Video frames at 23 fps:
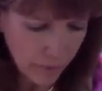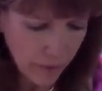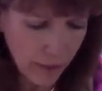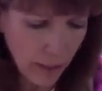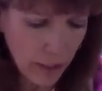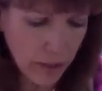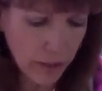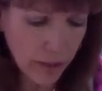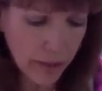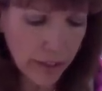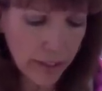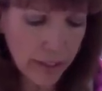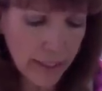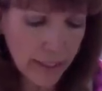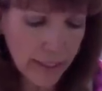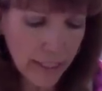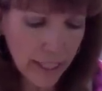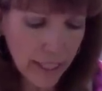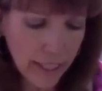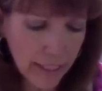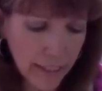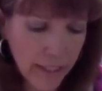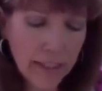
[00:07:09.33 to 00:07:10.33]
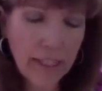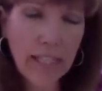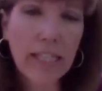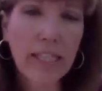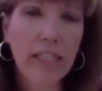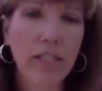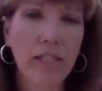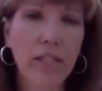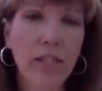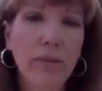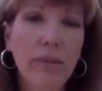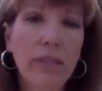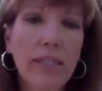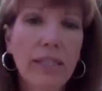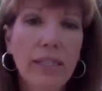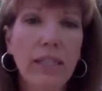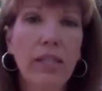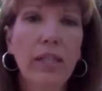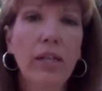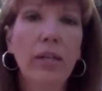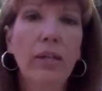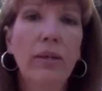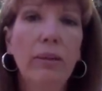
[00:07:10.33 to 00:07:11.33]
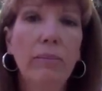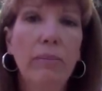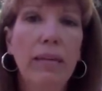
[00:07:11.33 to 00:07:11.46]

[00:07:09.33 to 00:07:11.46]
So then the second thing to do is to go and